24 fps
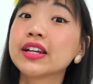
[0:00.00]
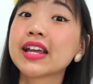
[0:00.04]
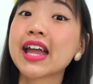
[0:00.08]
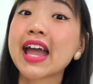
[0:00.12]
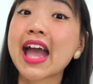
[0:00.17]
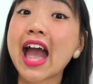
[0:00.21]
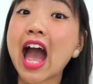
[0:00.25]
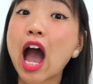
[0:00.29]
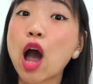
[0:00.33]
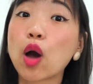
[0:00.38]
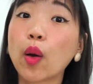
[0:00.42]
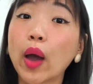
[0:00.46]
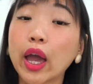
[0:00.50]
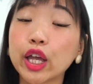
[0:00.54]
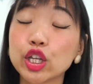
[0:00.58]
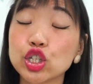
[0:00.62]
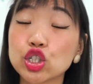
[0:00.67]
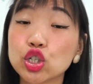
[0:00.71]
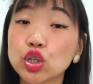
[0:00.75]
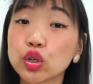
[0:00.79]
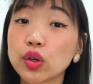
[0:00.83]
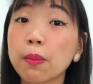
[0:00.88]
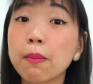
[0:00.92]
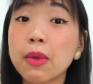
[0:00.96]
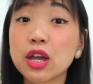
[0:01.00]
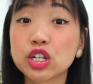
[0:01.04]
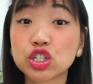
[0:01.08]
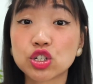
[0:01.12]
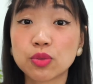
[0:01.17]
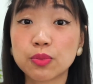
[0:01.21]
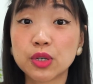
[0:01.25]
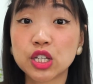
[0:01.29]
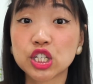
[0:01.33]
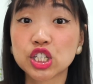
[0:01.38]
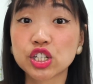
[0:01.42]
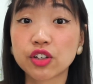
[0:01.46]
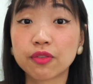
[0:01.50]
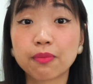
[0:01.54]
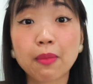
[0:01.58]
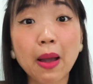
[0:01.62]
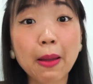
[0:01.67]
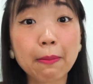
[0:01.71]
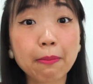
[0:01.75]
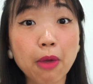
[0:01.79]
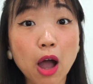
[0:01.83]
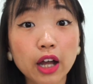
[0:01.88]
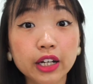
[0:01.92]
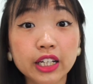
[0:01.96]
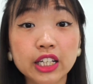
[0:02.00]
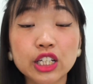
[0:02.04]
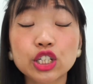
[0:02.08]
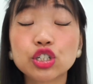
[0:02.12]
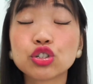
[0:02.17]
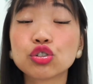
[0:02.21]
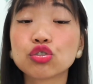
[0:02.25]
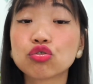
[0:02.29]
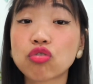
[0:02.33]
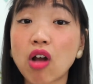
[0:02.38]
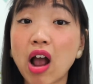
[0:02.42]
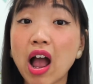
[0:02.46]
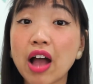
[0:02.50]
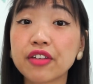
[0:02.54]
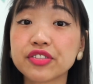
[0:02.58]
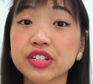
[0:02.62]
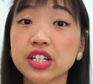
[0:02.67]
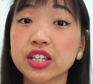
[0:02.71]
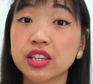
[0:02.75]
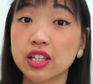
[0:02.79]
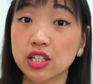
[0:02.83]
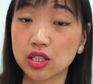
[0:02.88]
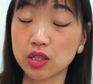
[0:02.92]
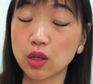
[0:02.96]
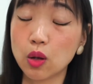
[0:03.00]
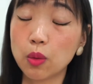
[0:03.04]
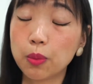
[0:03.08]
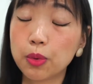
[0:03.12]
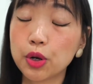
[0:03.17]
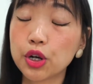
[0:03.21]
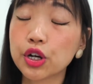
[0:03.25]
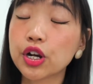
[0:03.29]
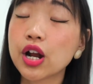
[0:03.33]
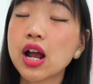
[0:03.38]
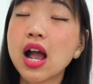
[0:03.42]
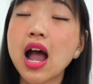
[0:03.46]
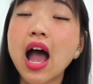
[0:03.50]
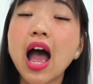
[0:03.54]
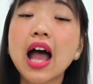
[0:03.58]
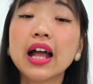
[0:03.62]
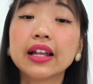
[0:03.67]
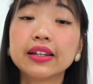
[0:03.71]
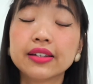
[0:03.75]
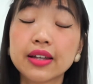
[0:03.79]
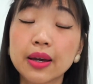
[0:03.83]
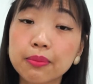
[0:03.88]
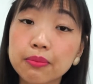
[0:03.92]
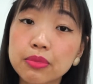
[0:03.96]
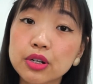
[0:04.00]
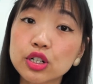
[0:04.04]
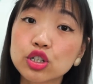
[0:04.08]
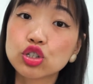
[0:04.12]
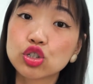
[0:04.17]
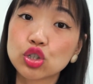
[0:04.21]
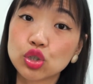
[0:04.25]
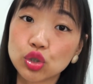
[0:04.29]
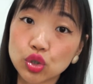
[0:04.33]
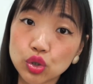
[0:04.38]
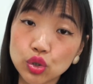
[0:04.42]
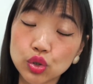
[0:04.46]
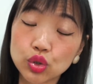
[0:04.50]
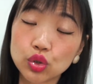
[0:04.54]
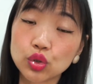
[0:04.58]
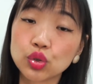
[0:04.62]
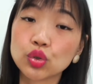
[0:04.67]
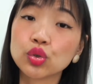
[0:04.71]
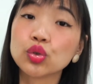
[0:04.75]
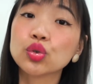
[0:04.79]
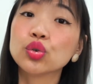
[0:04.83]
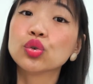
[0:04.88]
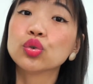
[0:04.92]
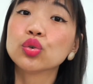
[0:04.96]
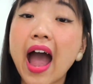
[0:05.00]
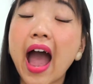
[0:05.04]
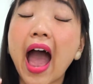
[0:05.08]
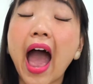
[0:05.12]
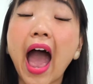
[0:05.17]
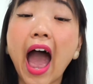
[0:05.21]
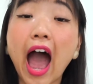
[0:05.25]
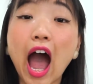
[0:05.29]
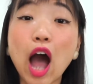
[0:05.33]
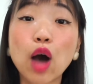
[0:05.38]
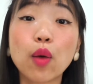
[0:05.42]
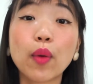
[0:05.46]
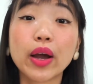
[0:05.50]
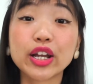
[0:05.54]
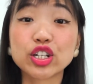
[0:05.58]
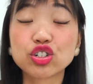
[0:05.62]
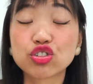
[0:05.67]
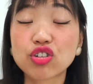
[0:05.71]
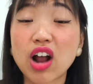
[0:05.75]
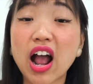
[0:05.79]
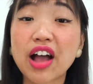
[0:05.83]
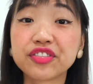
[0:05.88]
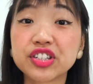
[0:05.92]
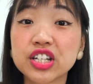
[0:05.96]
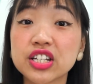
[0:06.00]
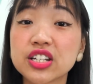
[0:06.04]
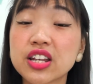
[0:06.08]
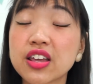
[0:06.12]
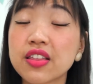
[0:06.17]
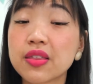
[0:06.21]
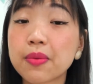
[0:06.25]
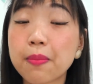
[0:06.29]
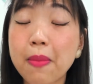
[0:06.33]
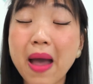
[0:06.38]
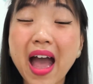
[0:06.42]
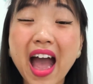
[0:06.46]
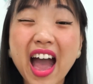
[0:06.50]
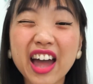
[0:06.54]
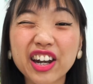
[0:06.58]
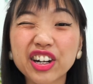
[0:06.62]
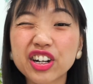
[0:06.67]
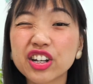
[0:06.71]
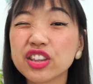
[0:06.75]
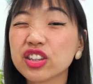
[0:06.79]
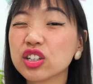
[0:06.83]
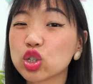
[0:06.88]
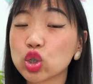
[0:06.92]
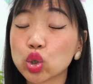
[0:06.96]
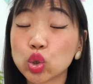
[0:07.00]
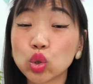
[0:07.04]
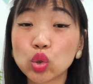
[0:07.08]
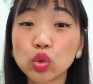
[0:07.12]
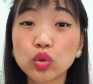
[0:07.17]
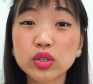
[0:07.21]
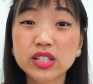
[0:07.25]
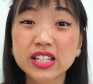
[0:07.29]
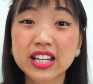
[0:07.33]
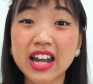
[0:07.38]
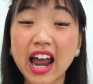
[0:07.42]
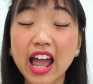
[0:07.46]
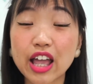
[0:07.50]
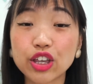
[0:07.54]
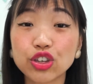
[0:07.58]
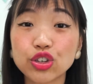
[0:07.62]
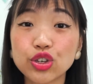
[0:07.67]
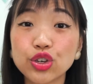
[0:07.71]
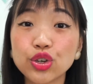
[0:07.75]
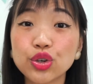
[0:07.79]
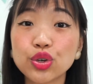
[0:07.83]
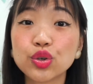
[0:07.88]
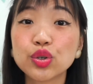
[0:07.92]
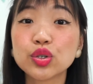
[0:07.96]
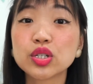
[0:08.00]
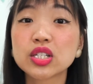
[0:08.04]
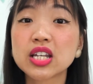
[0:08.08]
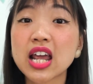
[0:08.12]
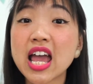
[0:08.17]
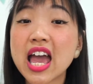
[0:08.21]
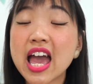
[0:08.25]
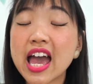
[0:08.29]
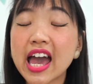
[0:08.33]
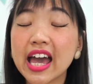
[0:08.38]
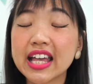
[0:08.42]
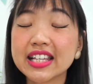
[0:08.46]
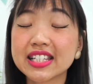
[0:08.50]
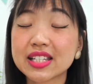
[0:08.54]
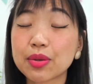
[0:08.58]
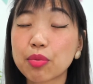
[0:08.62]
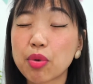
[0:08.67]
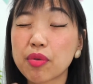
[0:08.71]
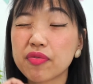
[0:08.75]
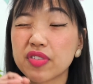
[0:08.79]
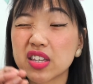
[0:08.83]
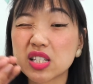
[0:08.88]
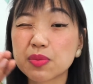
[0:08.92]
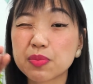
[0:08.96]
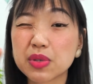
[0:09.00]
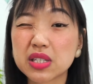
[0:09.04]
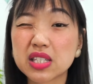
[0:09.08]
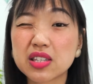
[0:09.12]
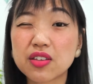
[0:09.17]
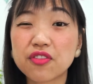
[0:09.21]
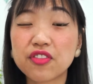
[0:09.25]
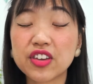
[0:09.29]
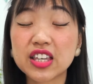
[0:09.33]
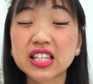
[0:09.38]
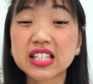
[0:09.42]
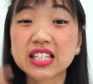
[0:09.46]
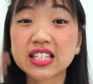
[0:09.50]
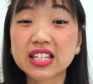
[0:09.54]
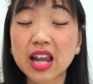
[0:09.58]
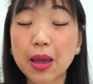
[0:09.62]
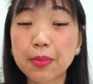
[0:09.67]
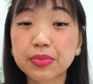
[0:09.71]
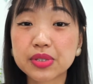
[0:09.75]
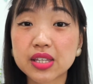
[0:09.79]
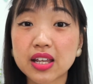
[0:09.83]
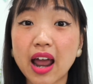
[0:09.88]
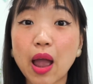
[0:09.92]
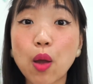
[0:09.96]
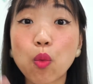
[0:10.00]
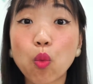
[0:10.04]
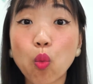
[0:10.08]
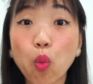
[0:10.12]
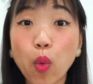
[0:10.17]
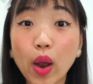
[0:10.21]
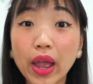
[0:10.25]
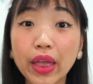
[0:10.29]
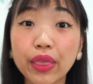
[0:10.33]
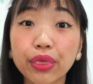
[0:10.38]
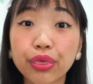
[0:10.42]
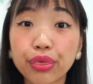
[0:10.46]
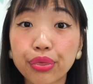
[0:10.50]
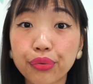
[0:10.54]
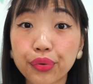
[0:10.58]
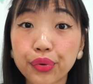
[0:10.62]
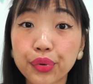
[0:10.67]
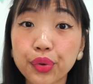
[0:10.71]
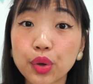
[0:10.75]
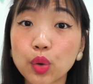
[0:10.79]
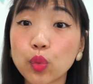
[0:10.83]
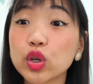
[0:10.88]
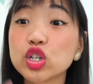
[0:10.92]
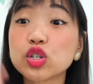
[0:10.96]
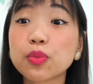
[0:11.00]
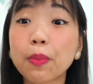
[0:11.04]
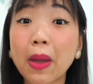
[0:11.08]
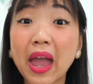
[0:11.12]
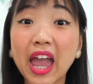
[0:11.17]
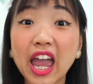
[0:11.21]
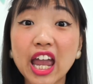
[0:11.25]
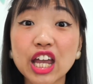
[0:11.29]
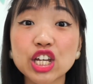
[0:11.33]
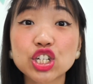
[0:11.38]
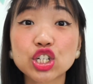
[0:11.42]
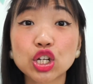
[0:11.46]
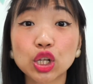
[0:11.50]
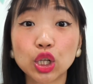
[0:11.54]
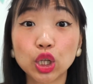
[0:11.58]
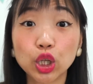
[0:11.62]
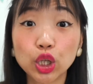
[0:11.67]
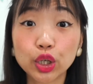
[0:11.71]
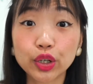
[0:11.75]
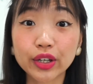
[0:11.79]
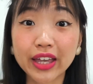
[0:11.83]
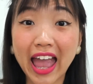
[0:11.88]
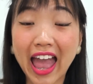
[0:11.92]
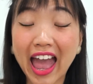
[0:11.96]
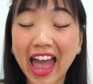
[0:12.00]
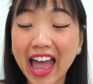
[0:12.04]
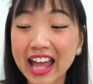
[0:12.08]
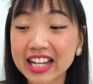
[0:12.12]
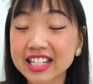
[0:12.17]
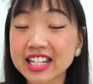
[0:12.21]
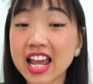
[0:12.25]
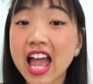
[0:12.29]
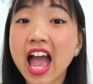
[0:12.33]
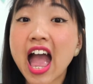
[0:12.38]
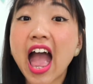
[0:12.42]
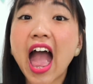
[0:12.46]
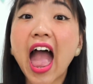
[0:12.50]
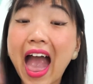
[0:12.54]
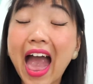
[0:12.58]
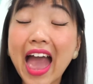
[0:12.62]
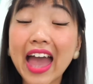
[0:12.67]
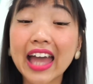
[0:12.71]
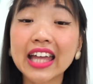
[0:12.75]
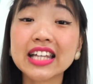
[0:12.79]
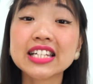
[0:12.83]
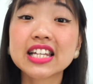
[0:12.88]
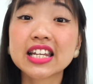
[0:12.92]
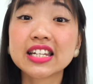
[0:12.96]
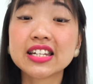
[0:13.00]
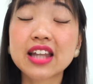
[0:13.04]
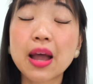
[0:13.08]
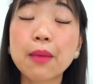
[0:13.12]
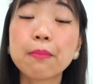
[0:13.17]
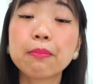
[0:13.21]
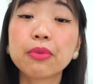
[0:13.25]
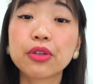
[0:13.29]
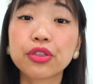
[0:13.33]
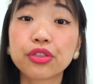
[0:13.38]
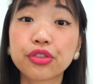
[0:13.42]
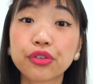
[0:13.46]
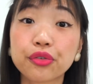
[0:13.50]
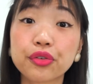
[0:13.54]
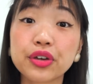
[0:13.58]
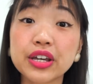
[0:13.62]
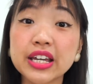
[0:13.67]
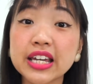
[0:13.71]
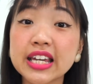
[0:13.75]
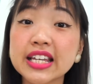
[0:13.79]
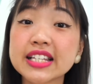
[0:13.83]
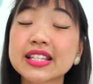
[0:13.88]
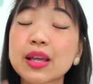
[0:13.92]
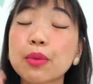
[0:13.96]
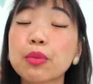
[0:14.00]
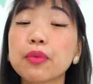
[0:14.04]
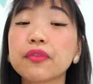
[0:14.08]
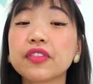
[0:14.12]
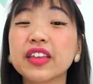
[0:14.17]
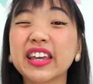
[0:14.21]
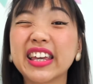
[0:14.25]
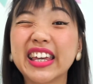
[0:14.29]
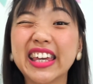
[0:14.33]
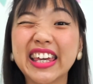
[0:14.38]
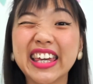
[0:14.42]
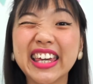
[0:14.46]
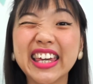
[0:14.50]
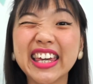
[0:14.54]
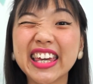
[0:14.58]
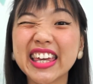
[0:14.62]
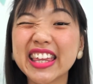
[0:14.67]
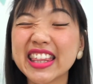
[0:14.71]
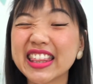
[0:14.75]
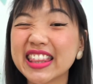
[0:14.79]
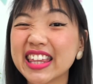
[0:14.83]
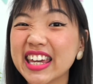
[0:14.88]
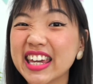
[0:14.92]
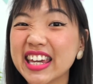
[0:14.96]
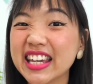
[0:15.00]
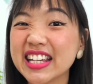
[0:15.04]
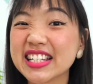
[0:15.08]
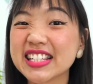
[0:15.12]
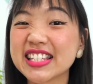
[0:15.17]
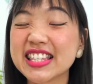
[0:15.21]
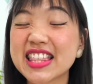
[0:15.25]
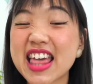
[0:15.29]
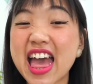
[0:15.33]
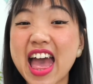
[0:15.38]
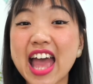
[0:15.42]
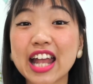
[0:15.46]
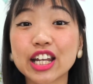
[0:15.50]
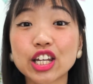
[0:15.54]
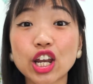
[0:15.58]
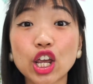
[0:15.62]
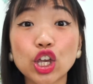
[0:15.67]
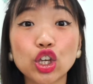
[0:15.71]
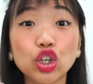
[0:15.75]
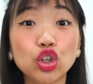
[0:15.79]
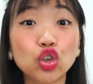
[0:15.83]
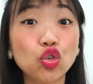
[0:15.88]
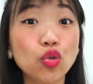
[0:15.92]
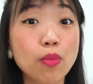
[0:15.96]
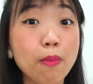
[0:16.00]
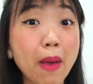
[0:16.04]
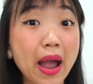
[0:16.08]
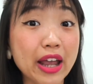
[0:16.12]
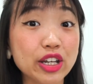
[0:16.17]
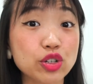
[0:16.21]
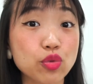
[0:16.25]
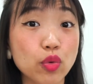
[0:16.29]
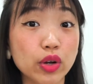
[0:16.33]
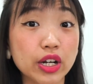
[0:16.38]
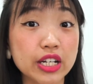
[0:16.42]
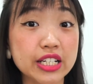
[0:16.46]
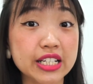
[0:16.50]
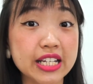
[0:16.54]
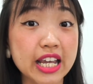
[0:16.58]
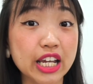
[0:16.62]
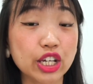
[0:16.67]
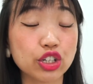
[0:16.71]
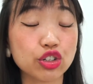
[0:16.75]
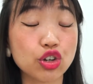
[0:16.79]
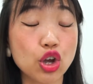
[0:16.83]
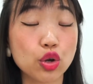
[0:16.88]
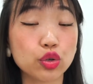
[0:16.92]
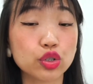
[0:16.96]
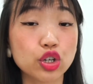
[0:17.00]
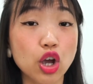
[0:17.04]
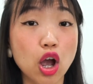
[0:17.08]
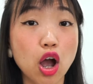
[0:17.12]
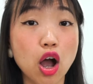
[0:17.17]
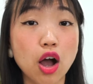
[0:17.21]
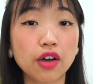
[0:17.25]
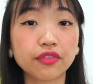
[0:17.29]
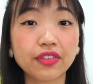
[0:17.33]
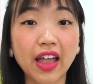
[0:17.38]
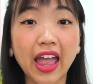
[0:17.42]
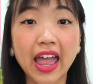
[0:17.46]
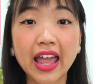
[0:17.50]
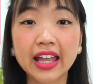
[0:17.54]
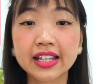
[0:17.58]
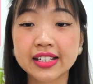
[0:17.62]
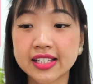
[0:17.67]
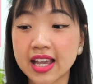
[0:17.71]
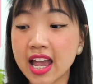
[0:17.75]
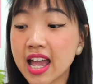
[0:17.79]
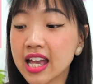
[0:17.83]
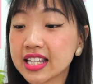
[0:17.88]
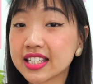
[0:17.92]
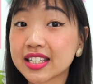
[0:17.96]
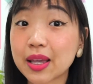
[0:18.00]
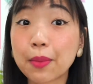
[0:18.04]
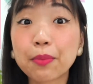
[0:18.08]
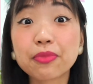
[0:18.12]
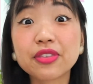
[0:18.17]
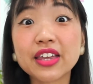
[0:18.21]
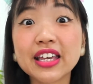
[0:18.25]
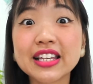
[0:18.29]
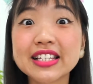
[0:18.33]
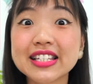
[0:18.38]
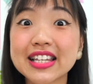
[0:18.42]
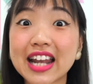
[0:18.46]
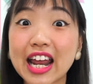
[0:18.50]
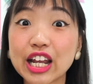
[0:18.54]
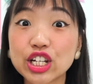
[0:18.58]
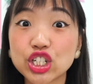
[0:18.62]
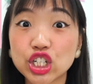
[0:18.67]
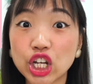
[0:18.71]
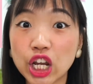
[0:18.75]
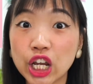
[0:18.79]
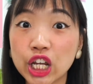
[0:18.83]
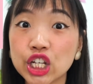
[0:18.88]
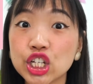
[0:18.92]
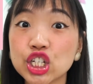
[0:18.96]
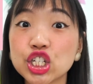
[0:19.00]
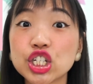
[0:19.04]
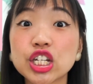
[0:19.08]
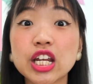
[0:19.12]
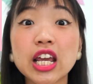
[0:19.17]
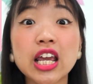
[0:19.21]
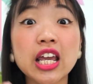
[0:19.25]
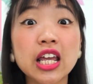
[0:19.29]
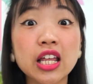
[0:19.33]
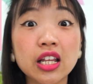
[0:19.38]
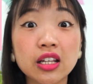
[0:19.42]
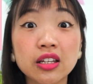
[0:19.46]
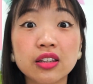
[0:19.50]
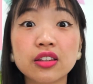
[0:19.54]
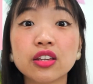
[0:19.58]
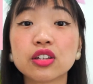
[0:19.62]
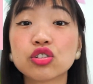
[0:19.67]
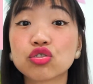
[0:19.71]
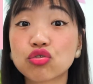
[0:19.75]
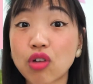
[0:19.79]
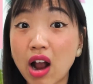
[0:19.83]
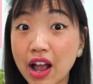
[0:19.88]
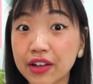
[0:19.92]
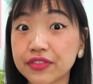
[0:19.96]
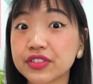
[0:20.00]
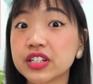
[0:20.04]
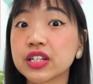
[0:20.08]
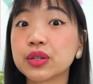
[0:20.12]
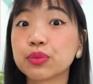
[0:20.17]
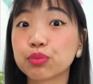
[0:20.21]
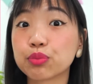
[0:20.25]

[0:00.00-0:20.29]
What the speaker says: how I took measurements of my body to draft the sloper. Number 2, how I drafted the pattern, the tools that I used, and some of the specific steps that I went through, which page to look at. And number 3, some of the key things that you might want to take note of and some things that I changed in the drafting